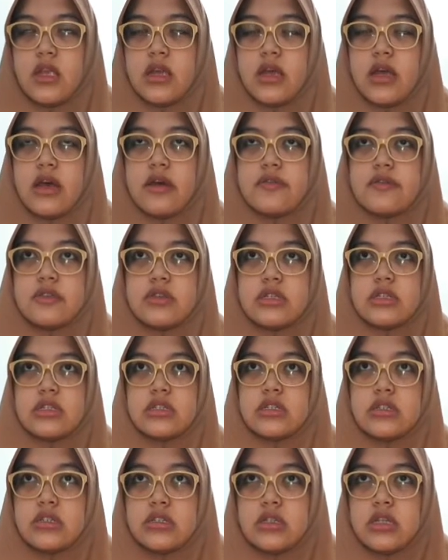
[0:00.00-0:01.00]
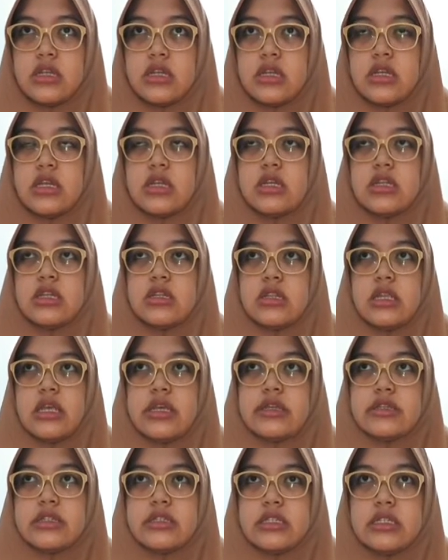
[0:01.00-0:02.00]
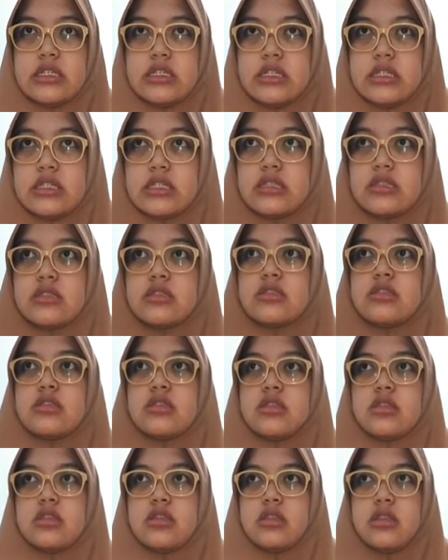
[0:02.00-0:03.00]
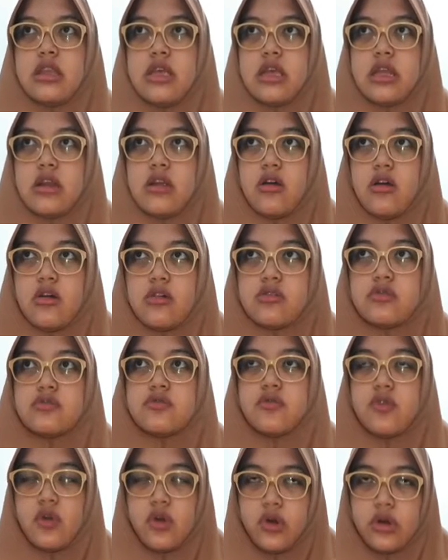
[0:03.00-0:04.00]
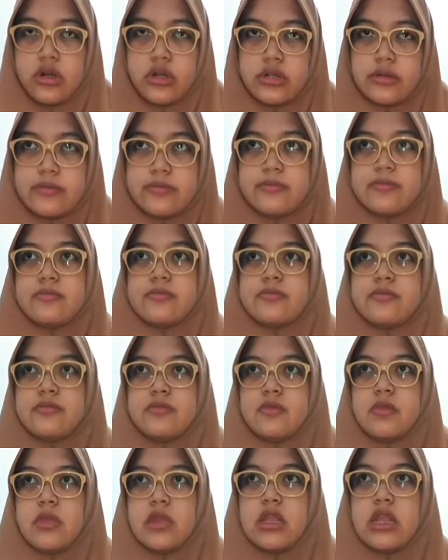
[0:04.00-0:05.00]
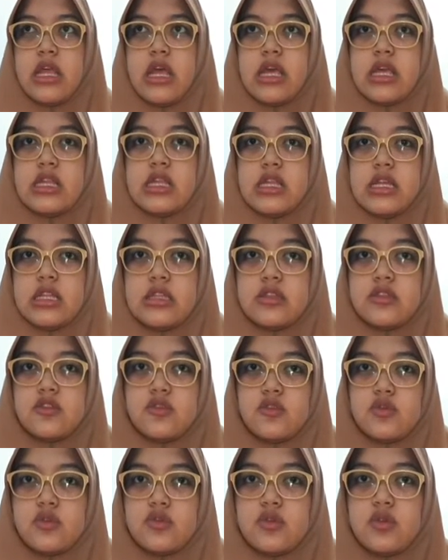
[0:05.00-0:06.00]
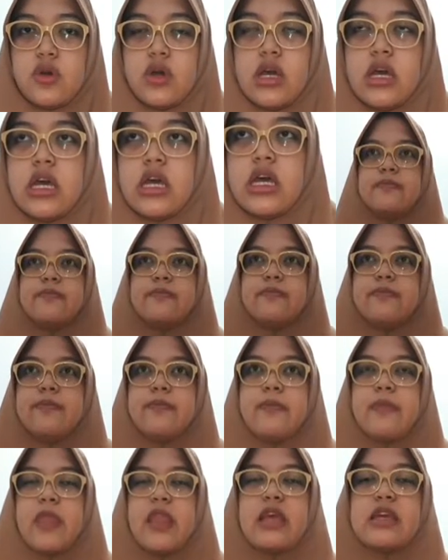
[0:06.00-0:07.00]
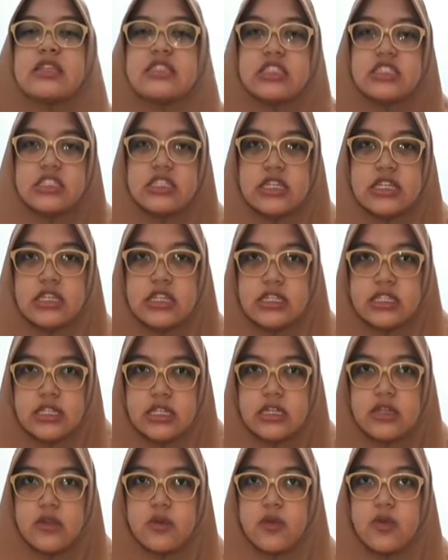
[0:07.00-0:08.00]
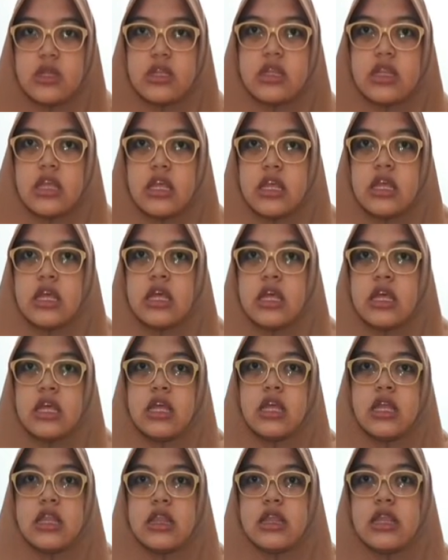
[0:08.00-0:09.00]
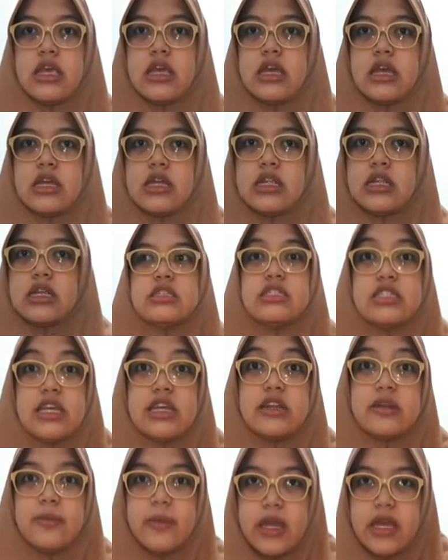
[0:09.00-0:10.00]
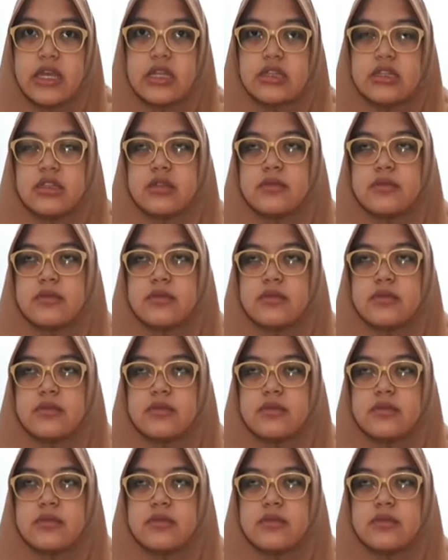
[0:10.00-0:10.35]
After they read their own work, they need to exchange it with their chairmate